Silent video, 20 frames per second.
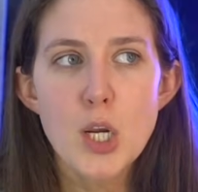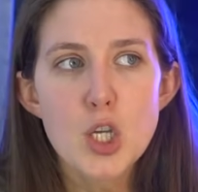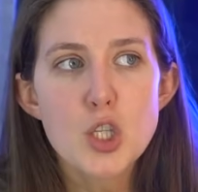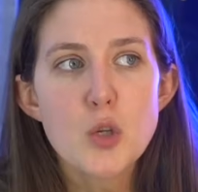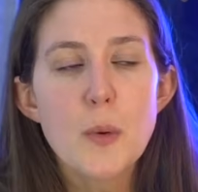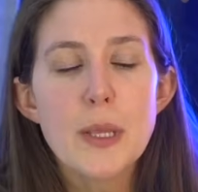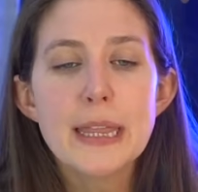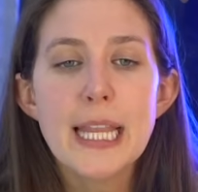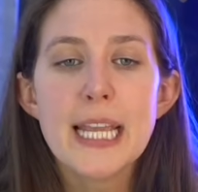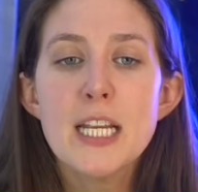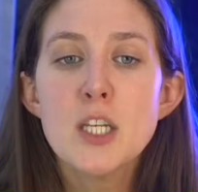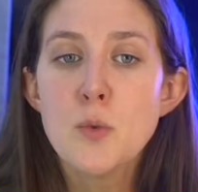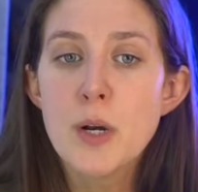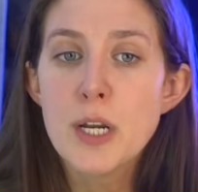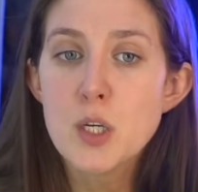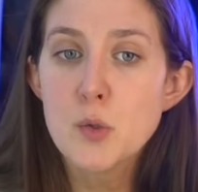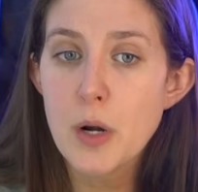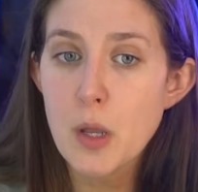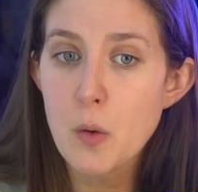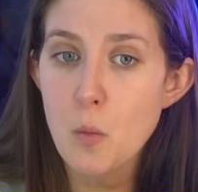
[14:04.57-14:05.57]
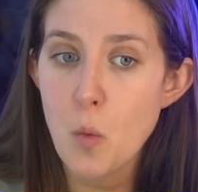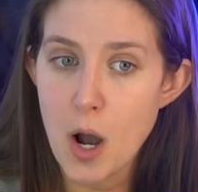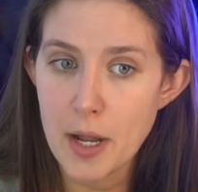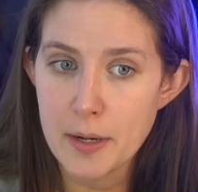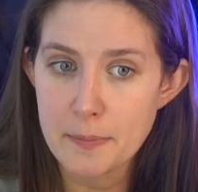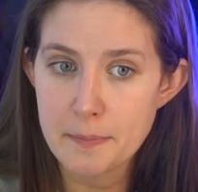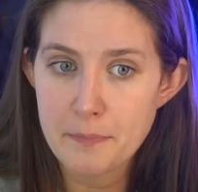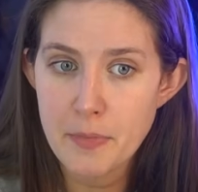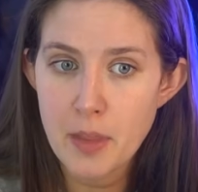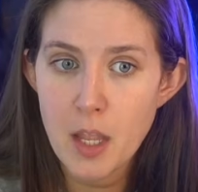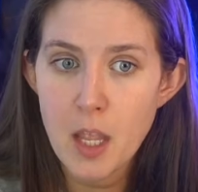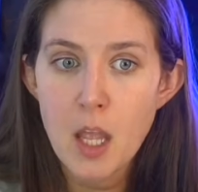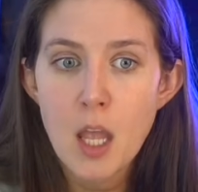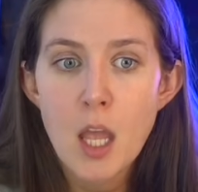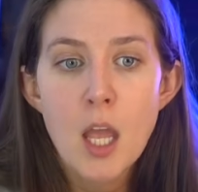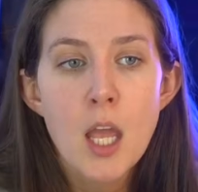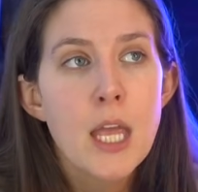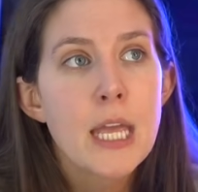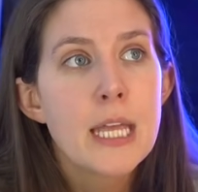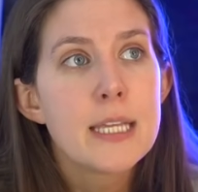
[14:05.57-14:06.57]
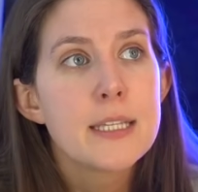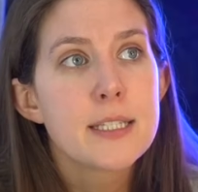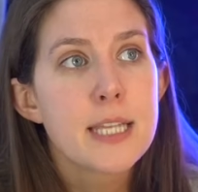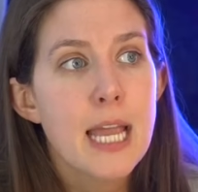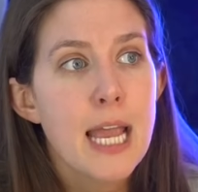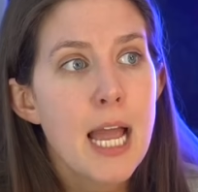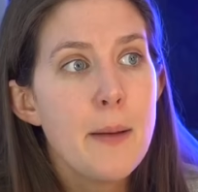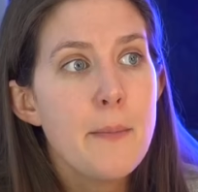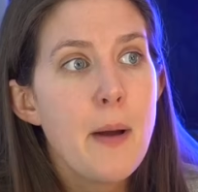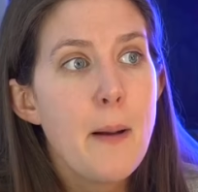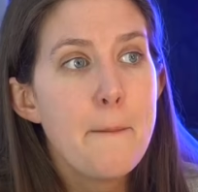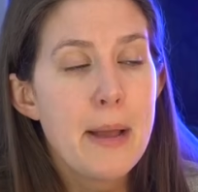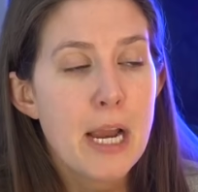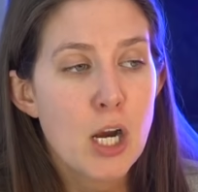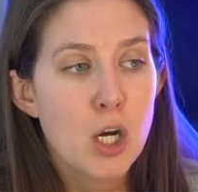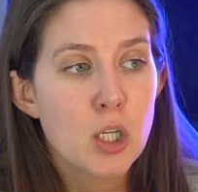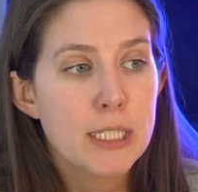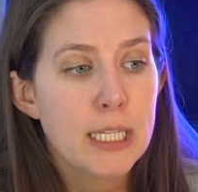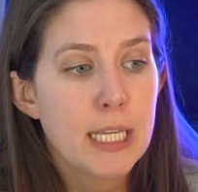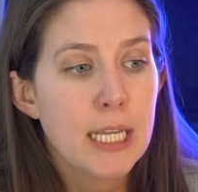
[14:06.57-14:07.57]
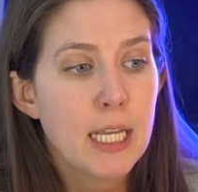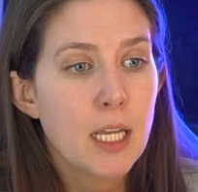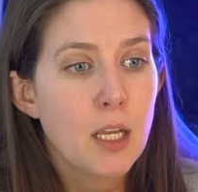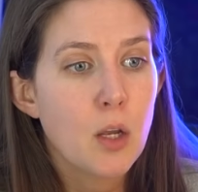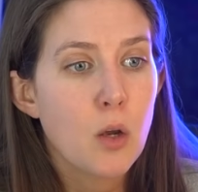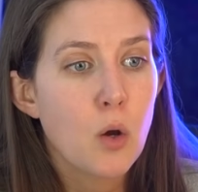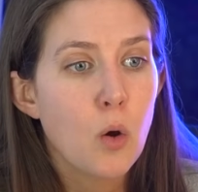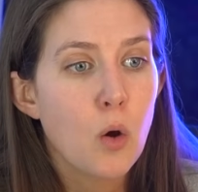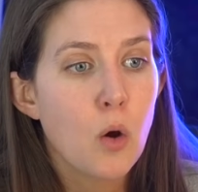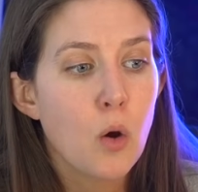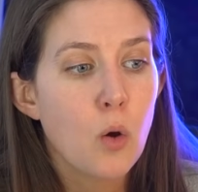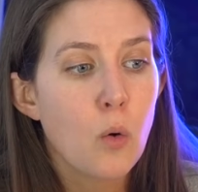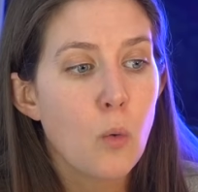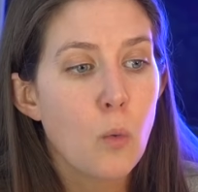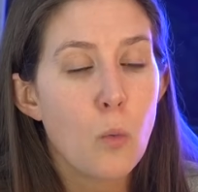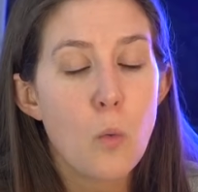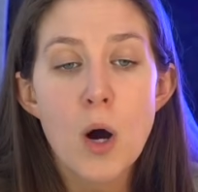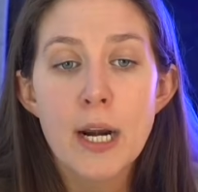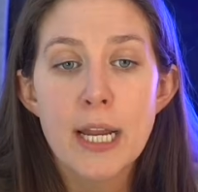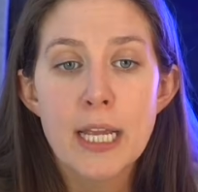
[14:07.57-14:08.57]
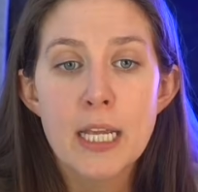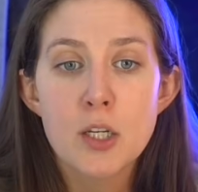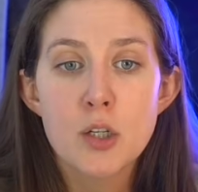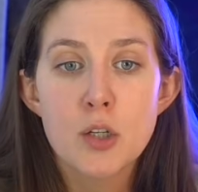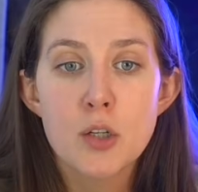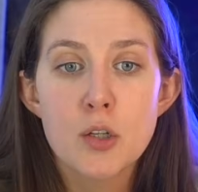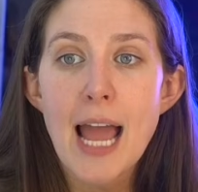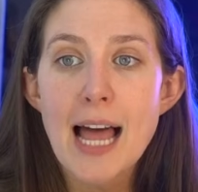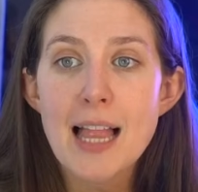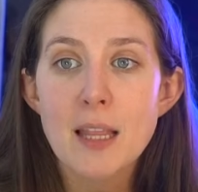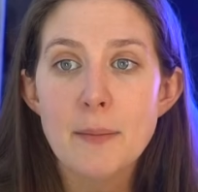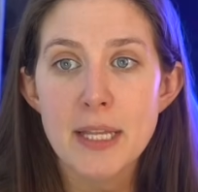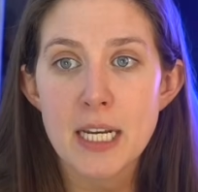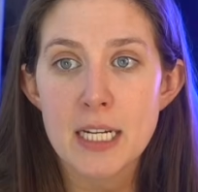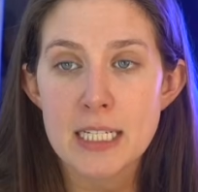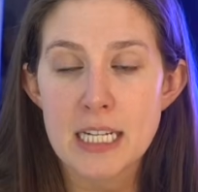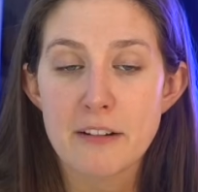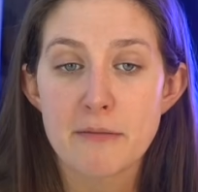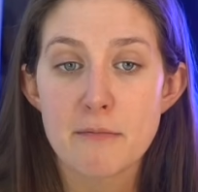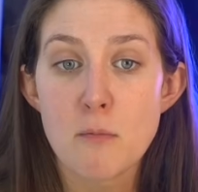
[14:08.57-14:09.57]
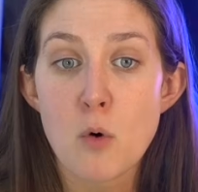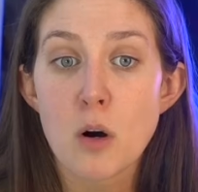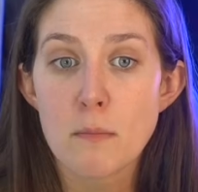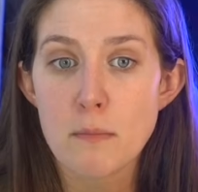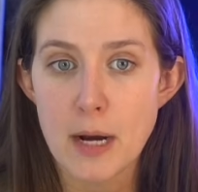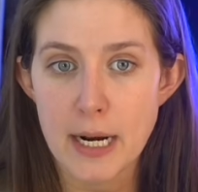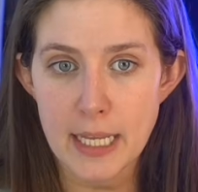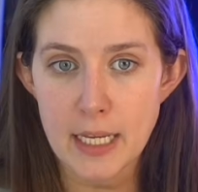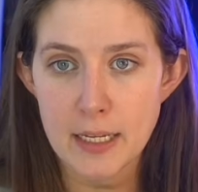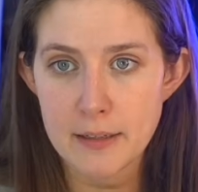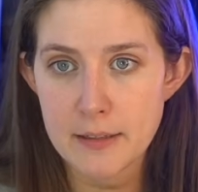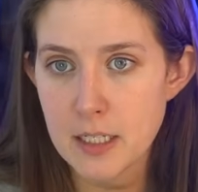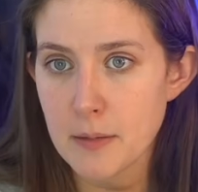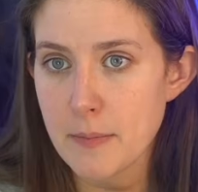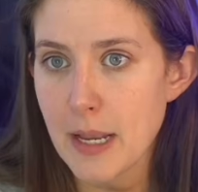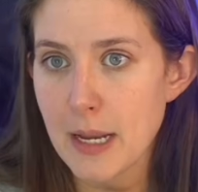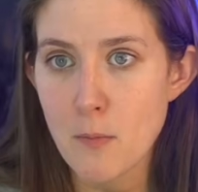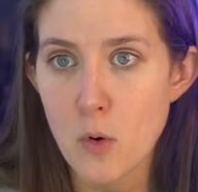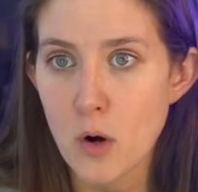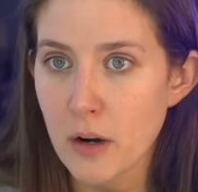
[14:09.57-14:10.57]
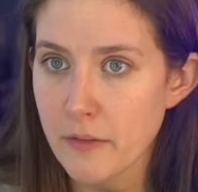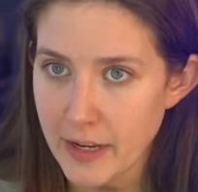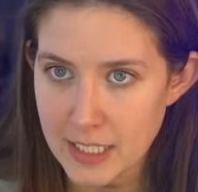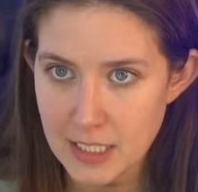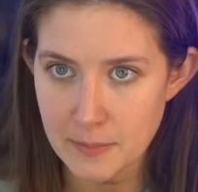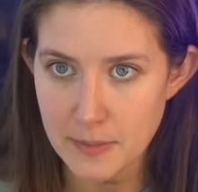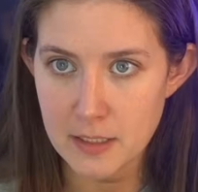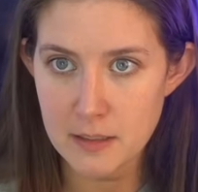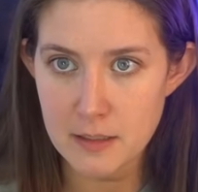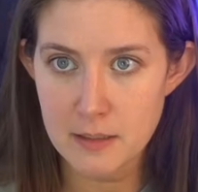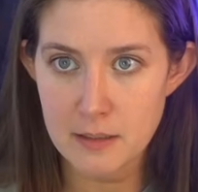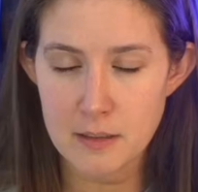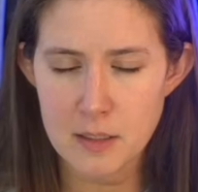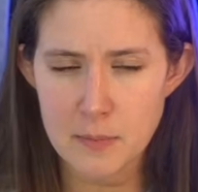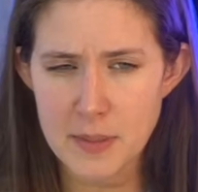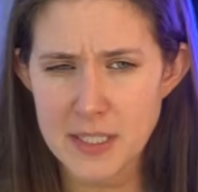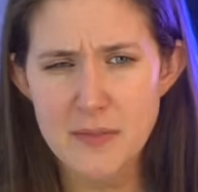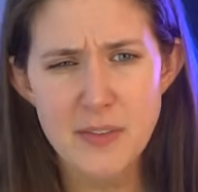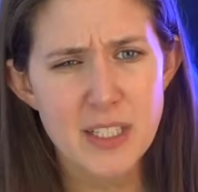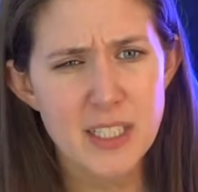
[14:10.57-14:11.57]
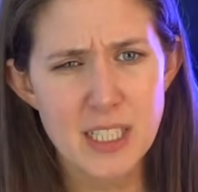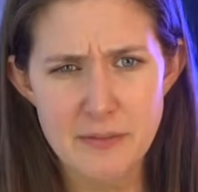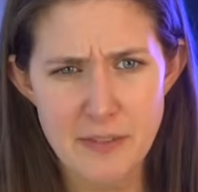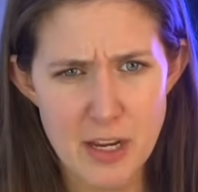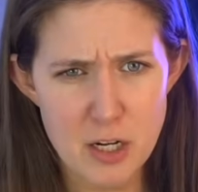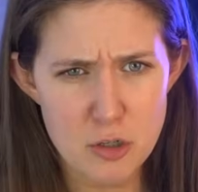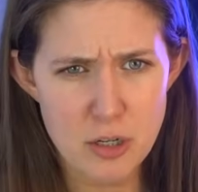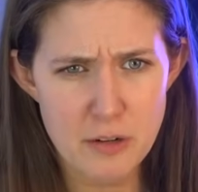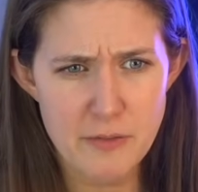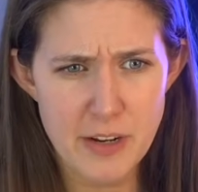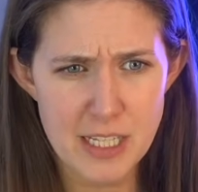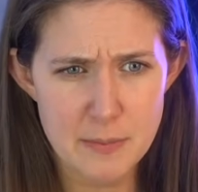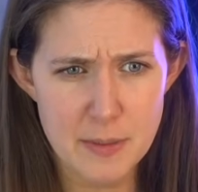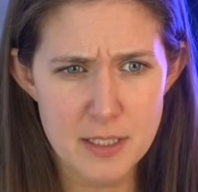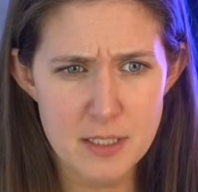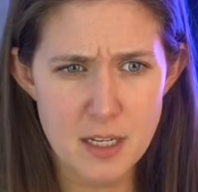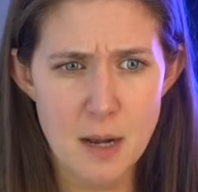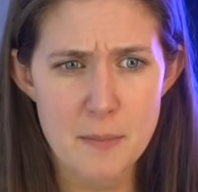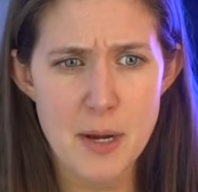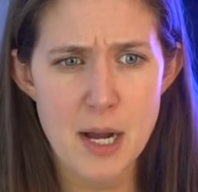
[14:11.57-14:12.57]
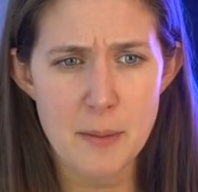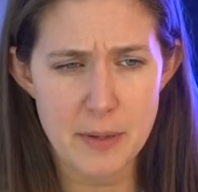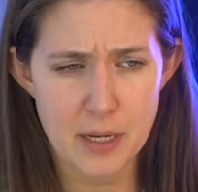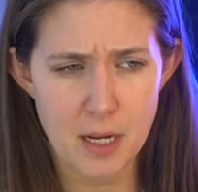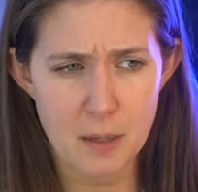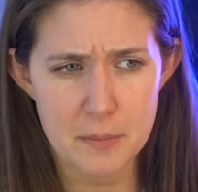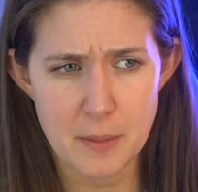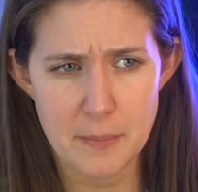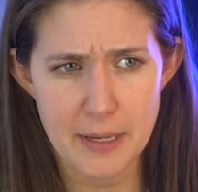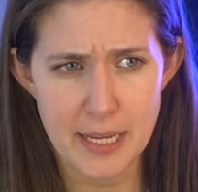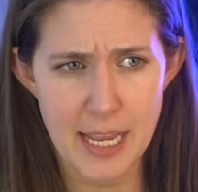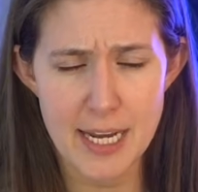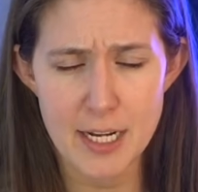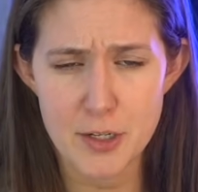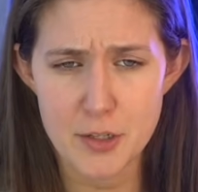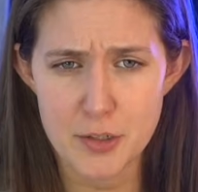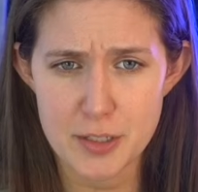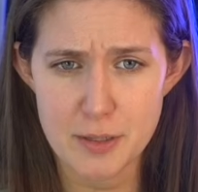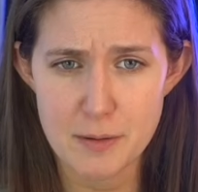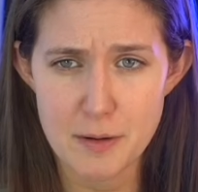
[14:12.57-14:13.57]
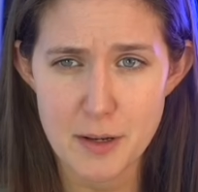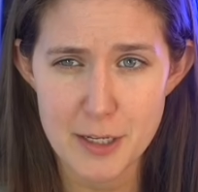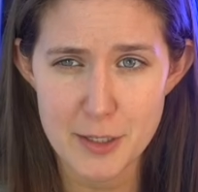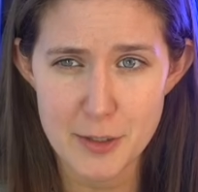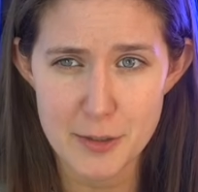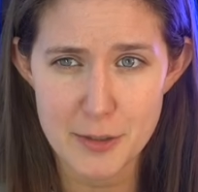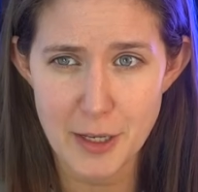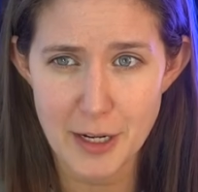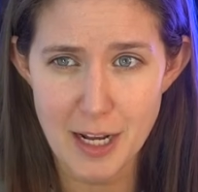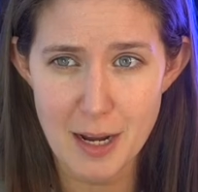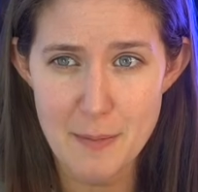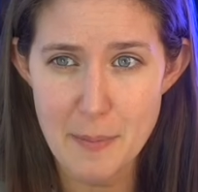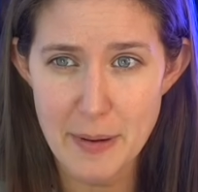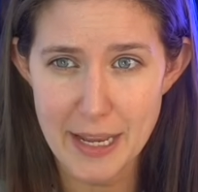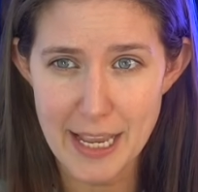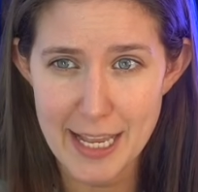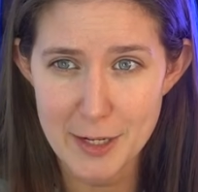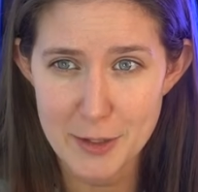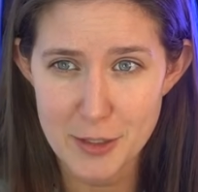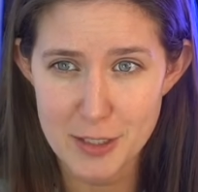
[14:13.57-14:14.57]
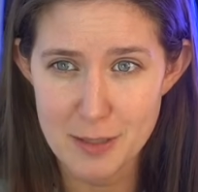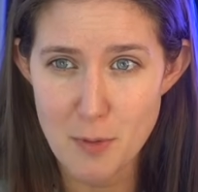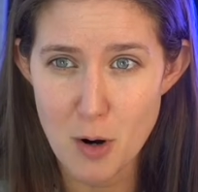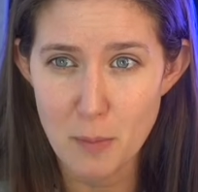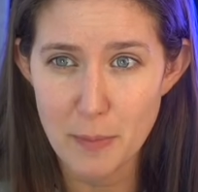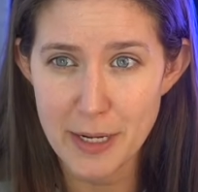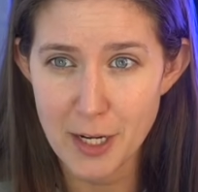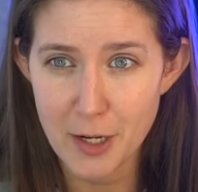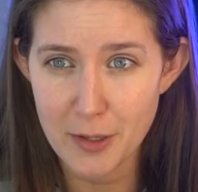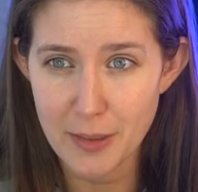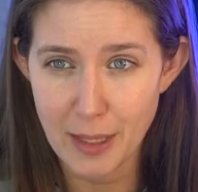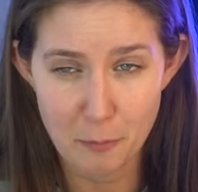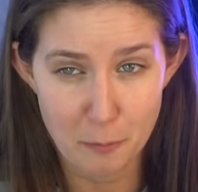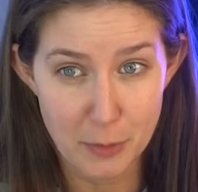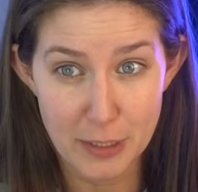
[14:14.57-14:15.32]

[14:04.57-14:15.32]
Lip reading: So in late 2021, Sam apparently wanted Alameda to have more money, to make more investments. Specifically, venture investments come up. It comes up again it's going to come up again in just a moment here.